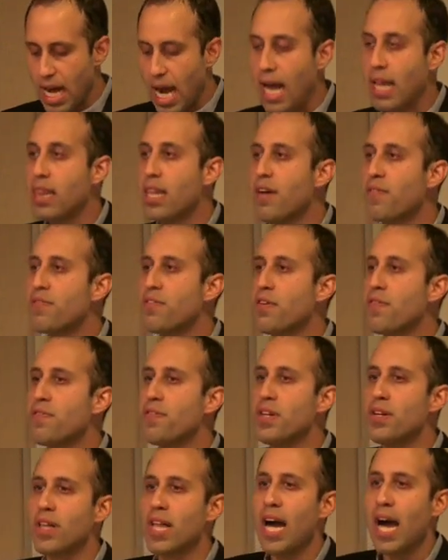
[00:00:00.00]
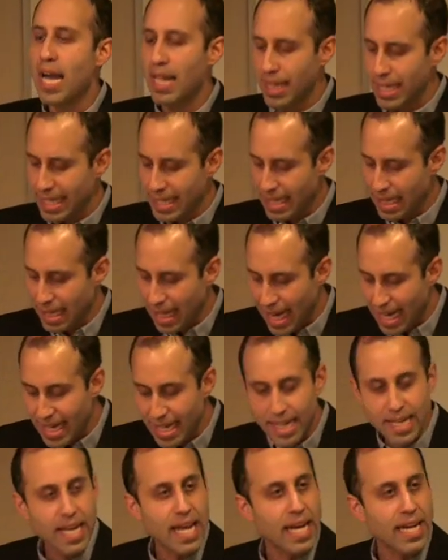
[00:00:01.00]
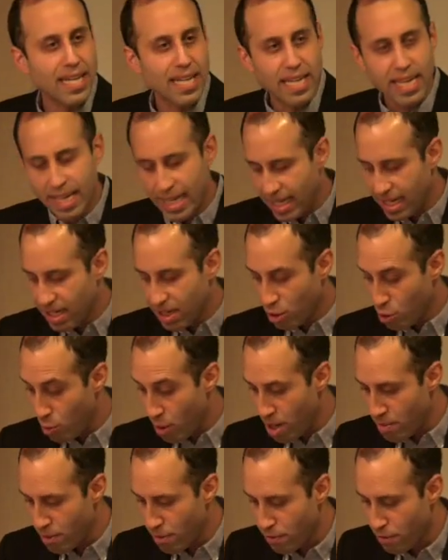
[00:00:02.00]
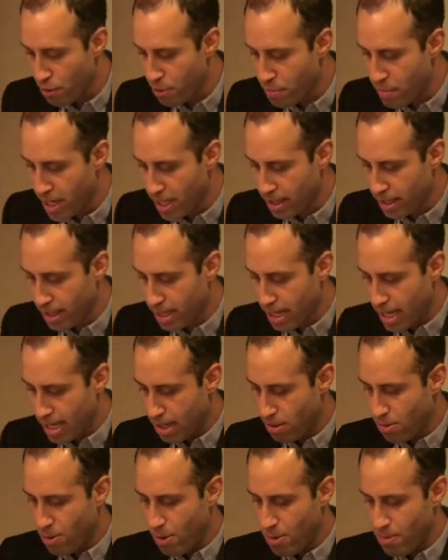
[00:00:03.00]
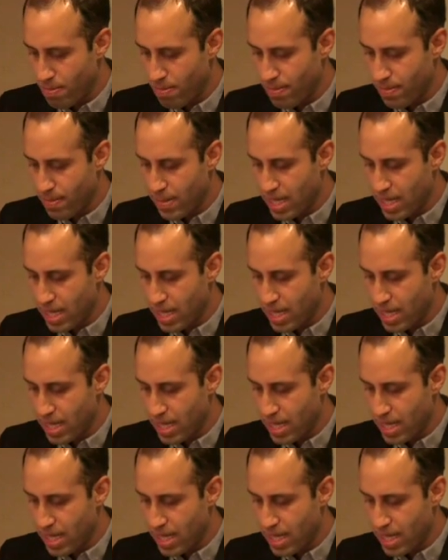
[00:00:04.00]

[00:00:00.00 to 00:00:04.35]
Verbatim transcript: I left Yafil highly delighted and a keen gramophone man, end quote.